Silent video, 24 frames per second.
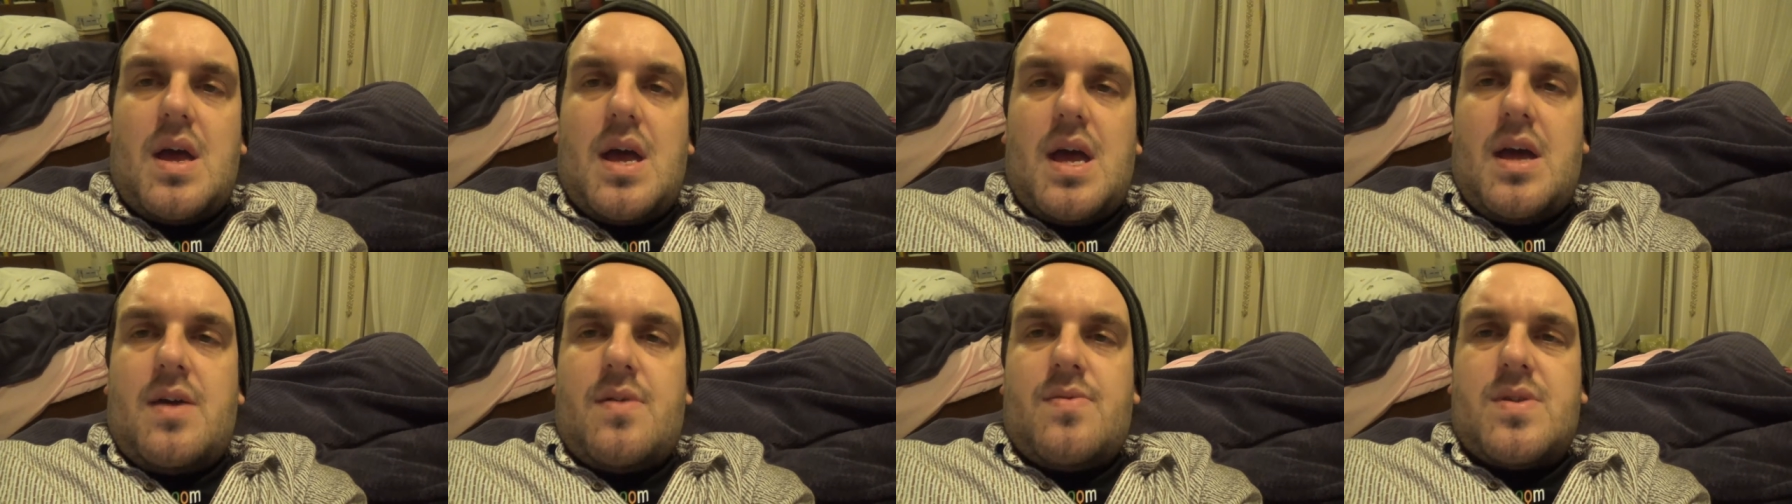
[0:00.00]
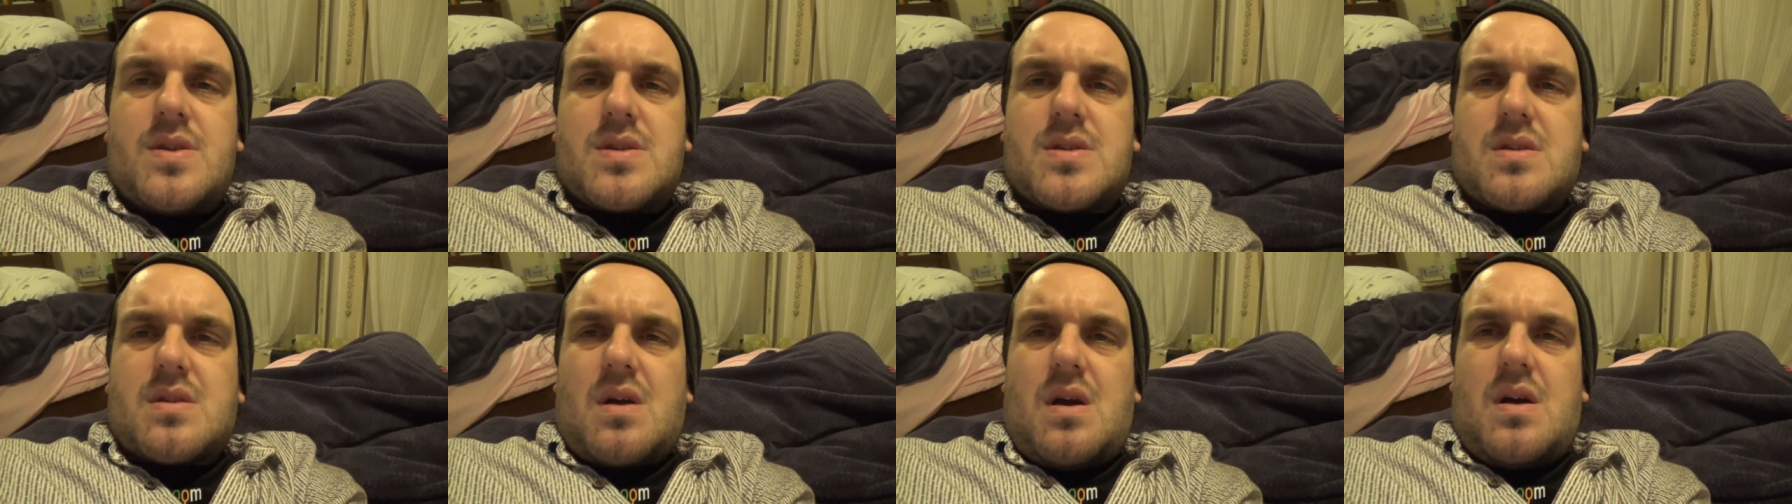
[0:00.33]
in
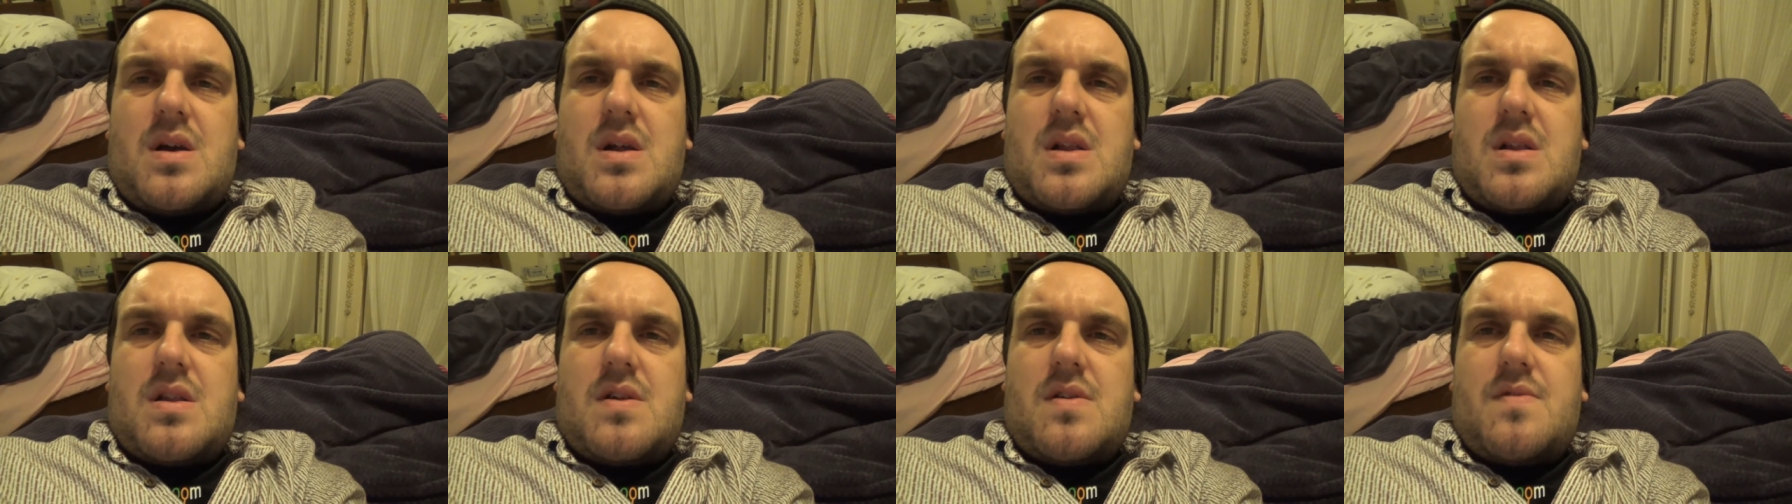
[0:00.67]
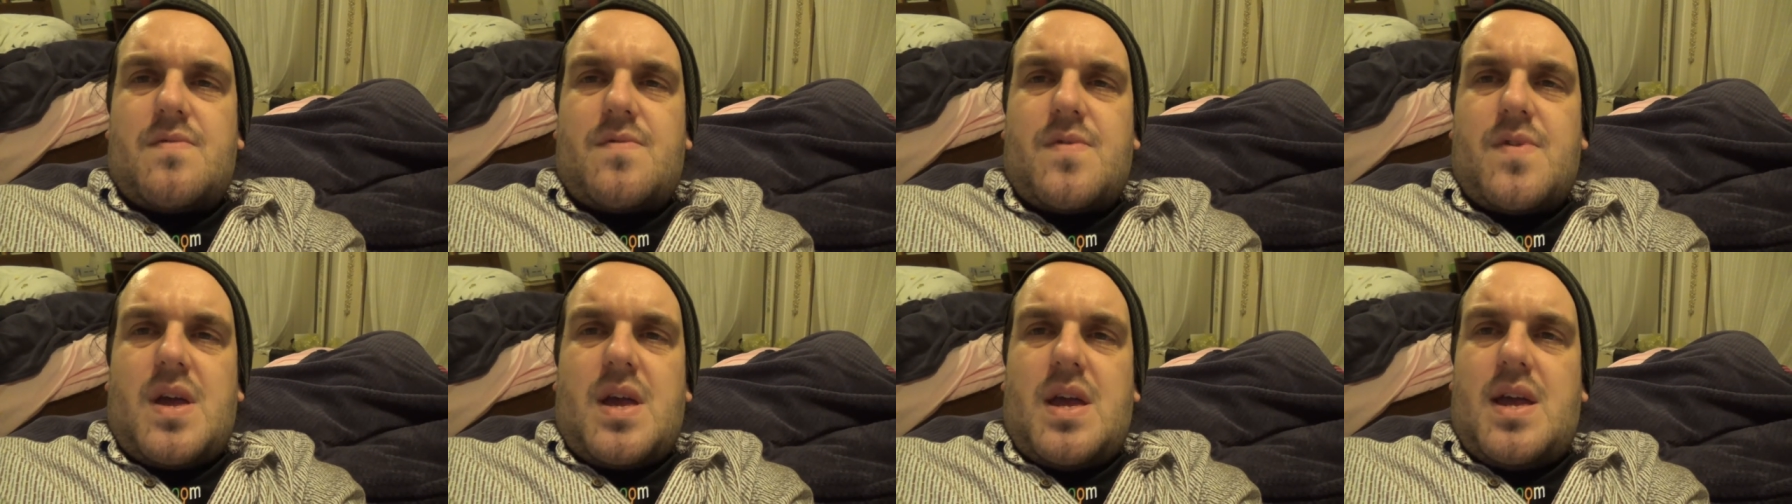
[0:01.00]
this kind
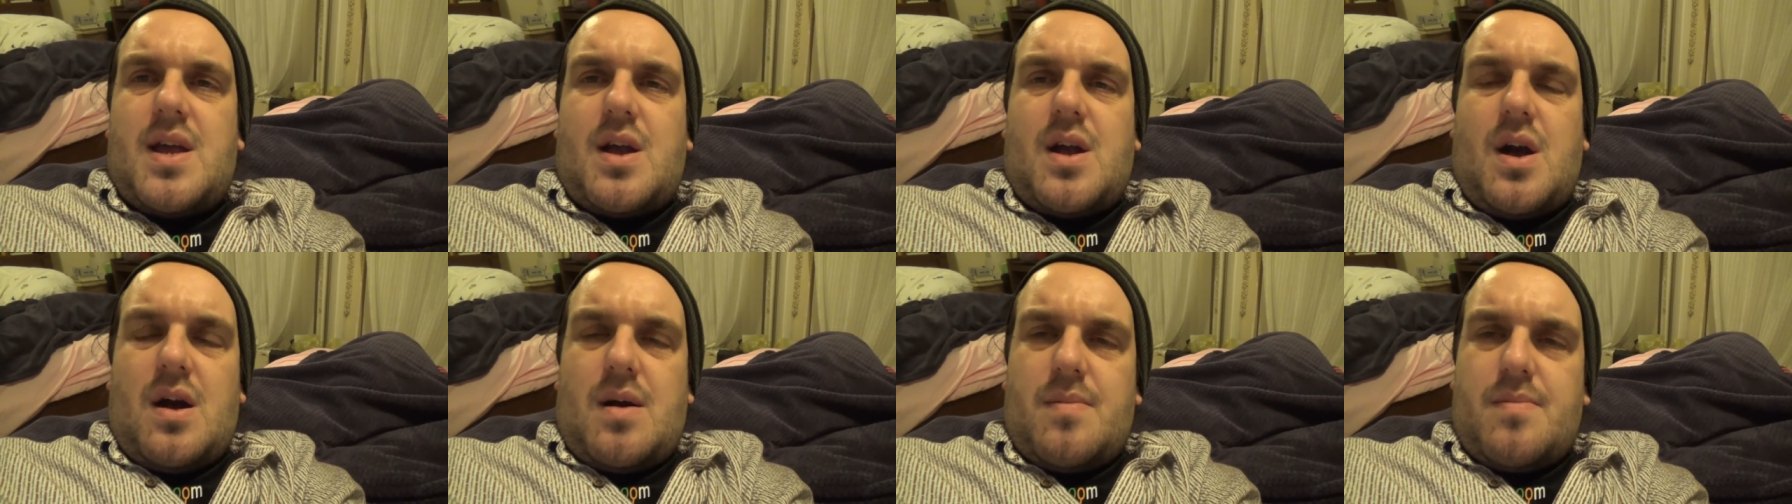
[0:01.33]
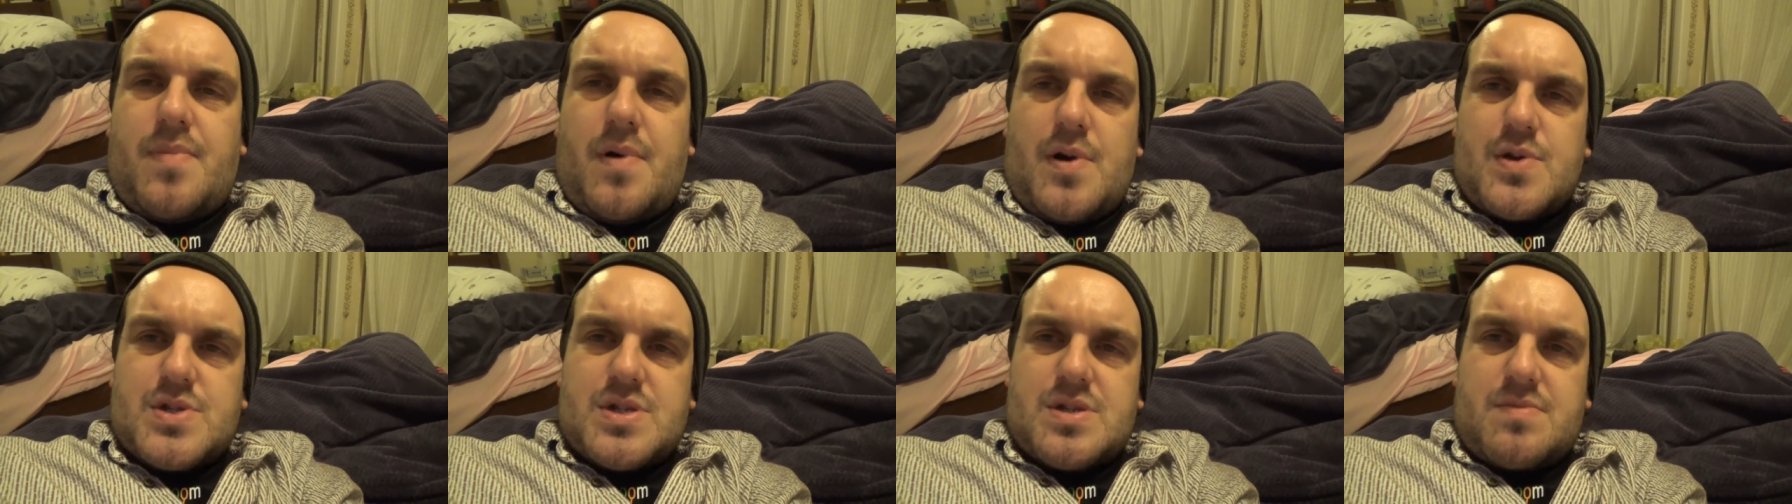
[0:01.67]
of he can't
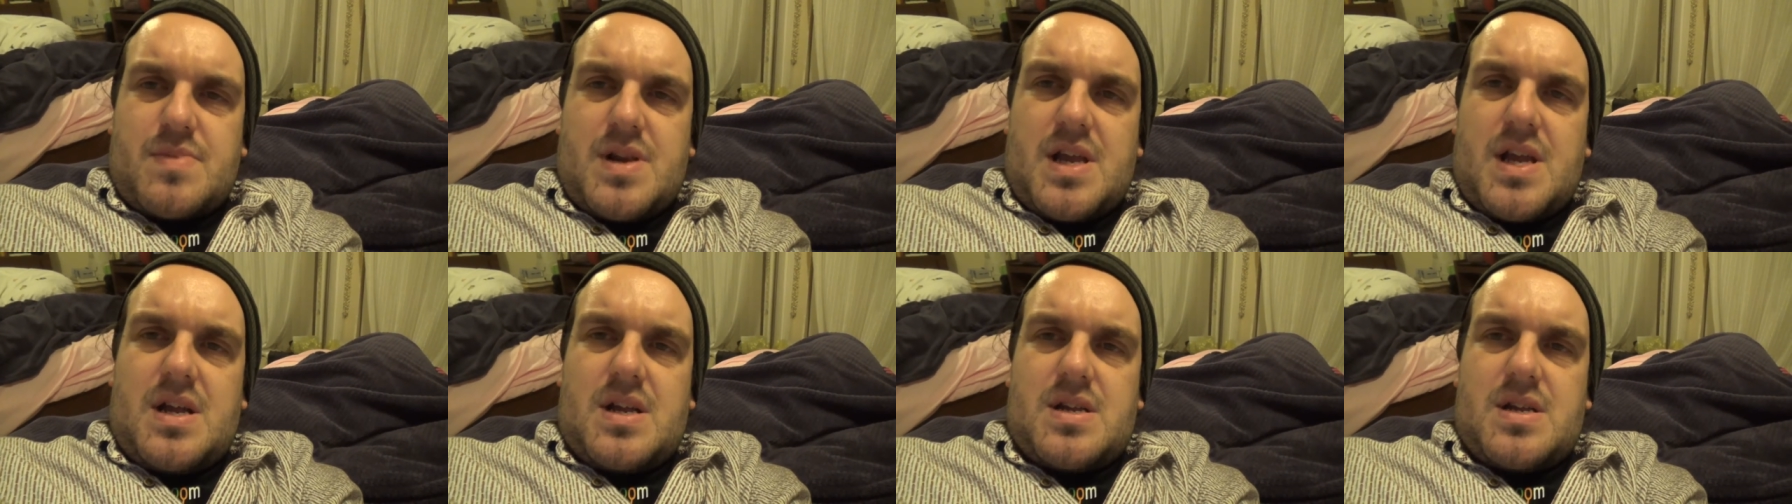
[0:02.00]
possibly